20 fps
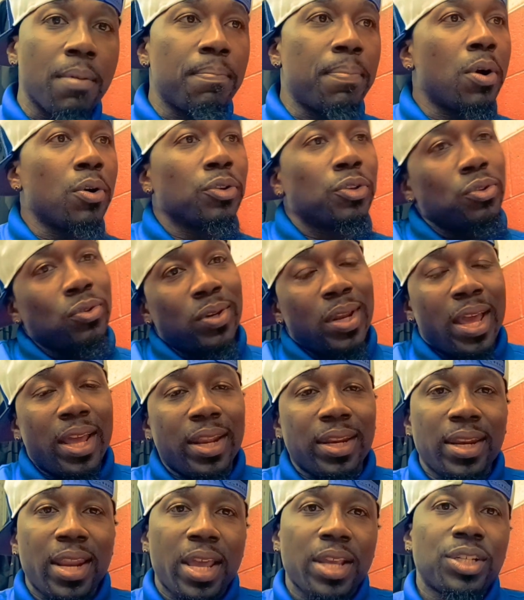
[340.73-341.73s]
bro, you
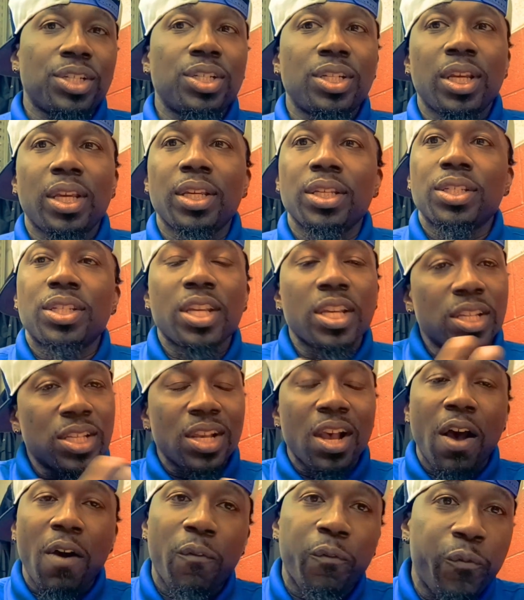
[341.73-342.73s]
letting that shit
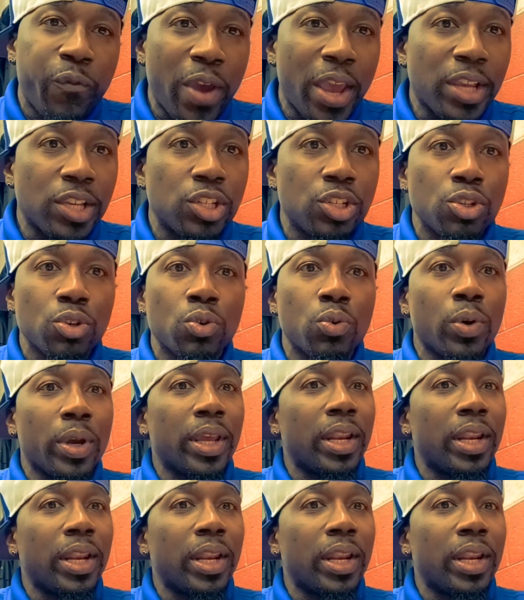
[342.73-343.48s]
just affect you